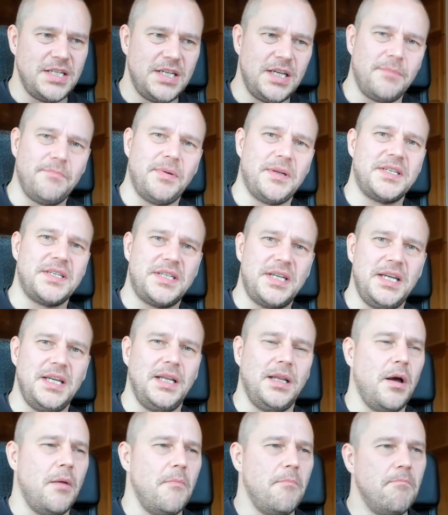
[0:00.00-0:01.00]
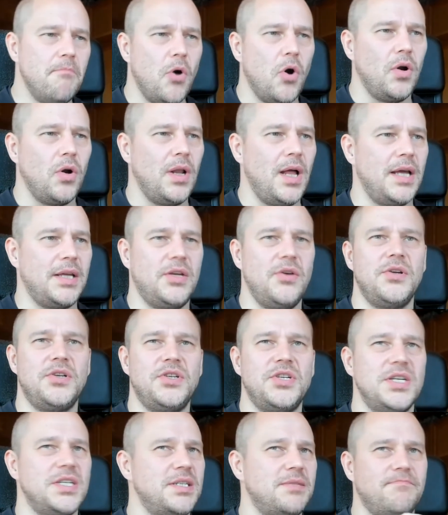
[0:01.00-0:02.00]
but still more like you could
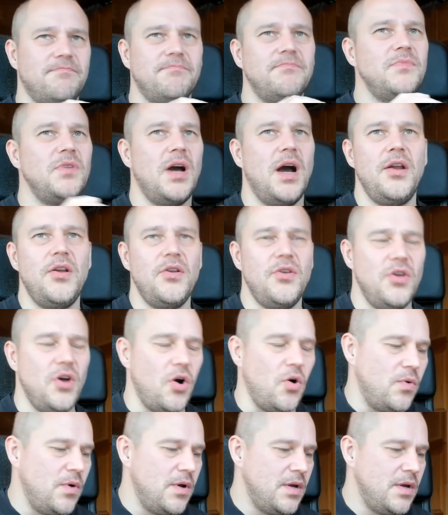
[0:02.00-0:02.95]
just, I don't know,